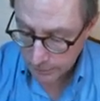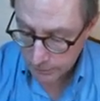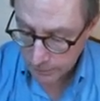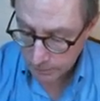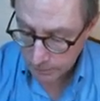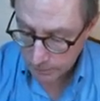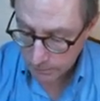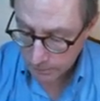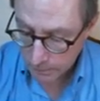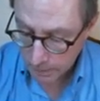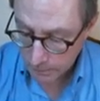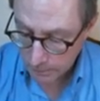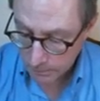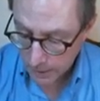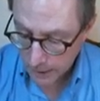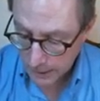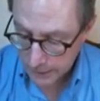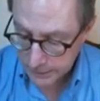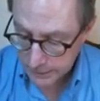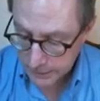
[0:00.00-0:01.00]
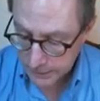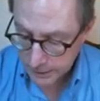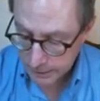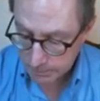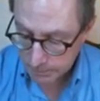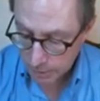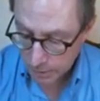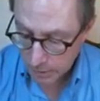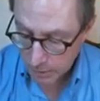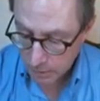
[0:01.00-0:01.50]
So minus the
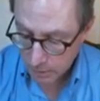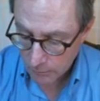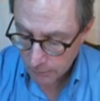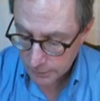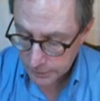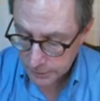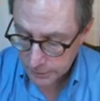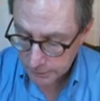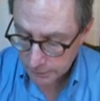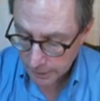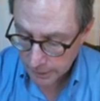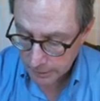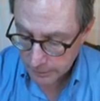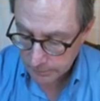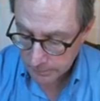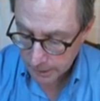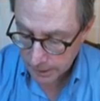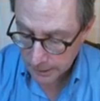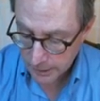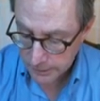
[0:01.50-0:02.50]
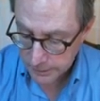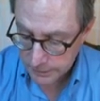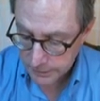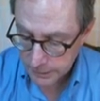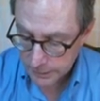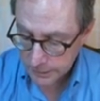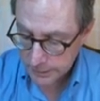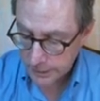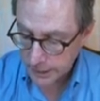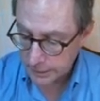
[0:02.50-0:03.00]
input coefficient of x, minus
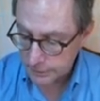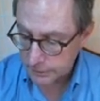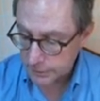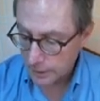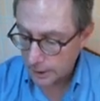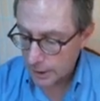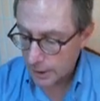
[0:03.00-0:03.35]
6x.